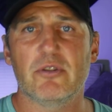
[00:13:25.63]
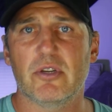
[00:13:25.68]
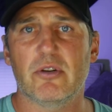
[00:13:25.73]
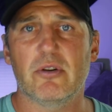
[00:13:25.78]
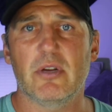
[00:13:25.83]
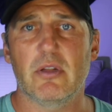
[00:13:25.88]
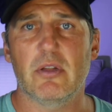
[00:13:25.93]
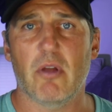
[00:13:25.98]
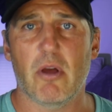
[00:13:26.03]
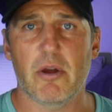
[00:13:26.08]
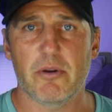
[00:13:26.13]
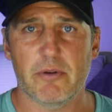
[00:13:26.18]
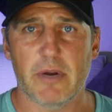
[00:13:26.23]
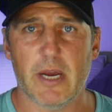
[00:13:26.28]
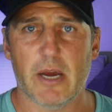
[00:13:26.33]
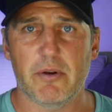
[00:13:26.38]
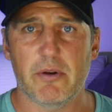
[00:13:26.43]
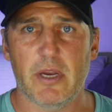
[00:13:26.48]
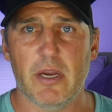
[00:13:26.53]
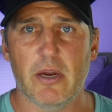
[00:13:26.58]
dirty
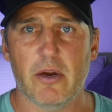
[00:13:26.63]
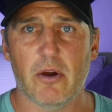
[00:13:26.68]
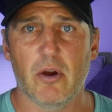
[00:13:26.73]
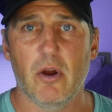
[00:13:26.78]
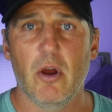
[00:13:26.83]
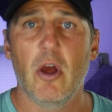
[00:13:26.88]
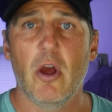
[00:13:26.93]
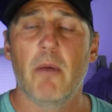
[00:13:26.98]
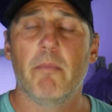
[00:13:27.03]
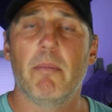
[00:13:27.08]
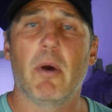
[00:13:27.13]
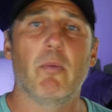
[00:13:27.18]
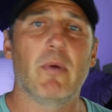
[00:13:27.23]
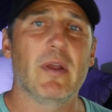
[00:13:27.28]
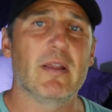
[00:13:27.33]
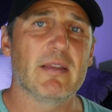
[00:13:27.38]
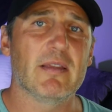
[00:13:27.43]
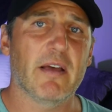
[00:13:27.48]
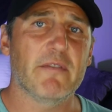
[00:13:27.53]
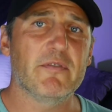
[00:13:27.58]
laundry out here, but
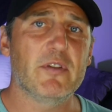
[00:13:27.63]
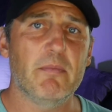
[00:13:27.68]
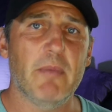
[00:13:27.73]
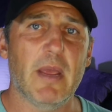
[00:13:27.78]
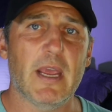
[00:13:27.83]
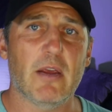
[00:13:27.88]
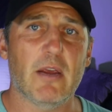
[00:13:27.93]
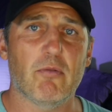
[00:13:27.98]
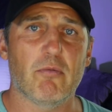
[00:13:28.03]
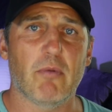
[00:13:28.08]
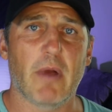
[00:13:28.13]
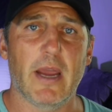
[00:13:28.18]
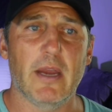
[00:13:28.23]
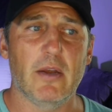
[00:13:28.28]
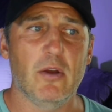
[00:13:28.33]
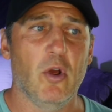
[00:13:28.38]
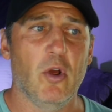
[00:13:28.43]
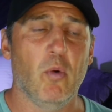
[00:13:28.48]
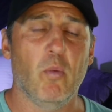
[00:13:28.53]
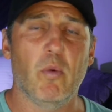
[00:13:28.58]
we'd love to make it
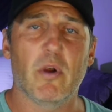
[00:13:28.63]
right.